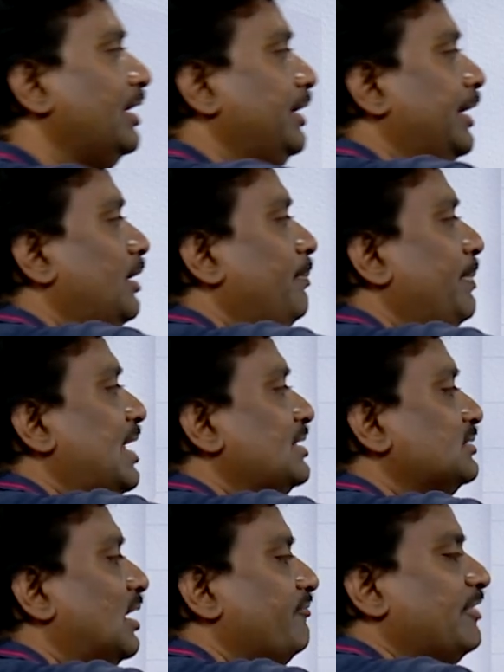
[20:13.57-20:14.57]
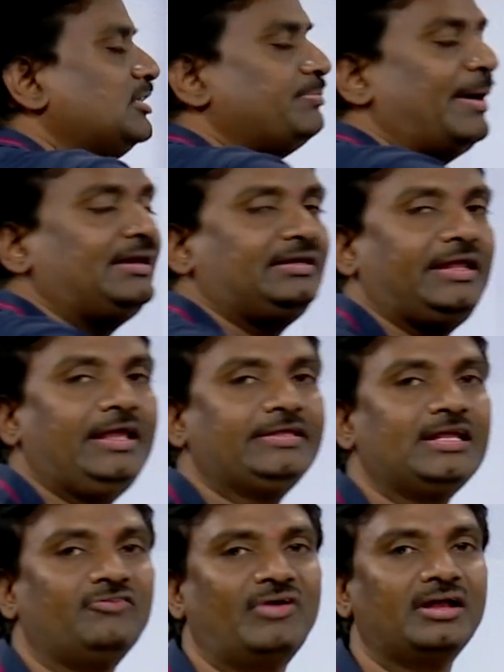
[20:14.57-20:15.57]
In place of x, by
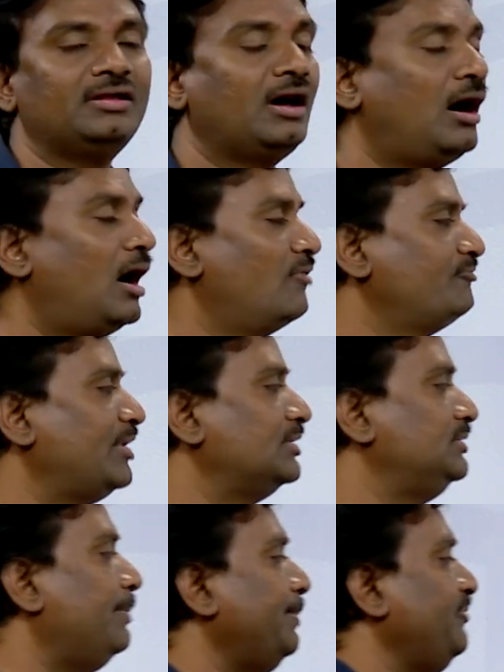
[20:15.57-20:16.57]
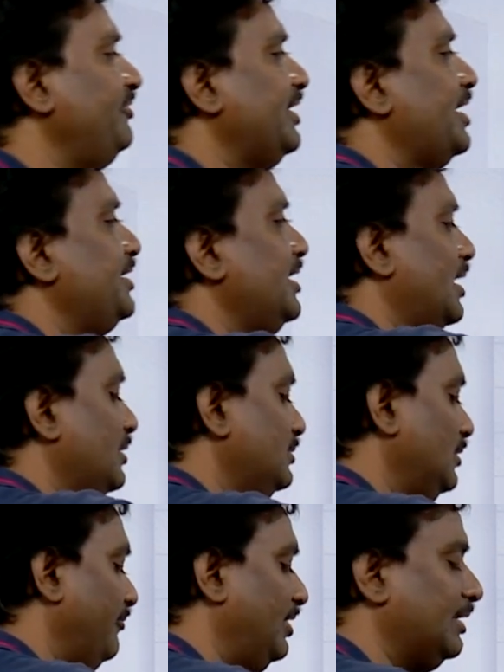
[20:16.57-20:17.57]
taking 1 after simplification,
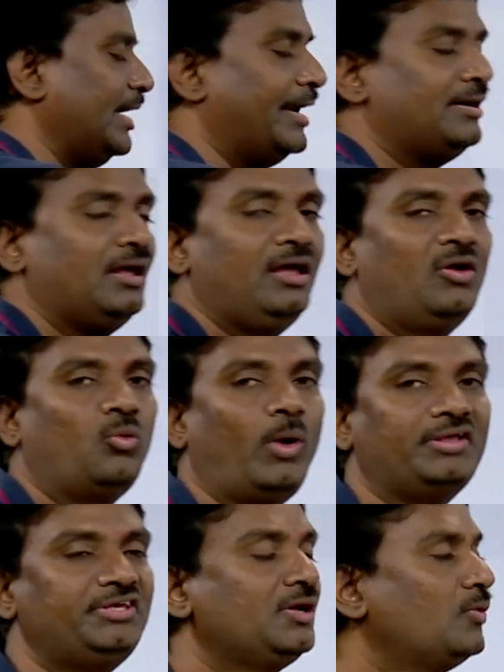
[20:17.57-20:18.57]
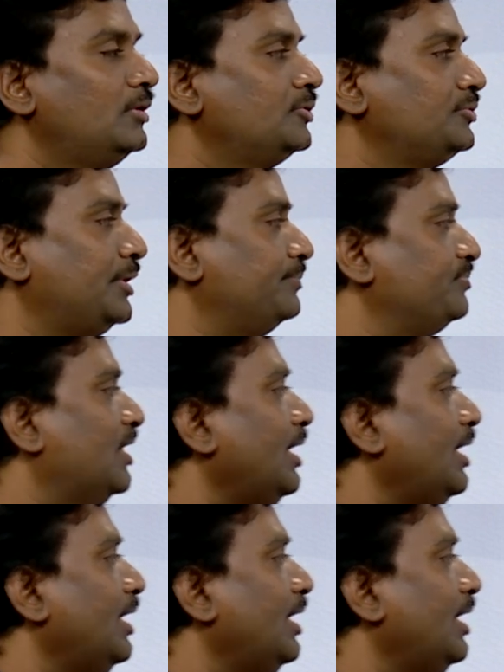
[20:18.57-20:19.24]
you will get y equal to 3.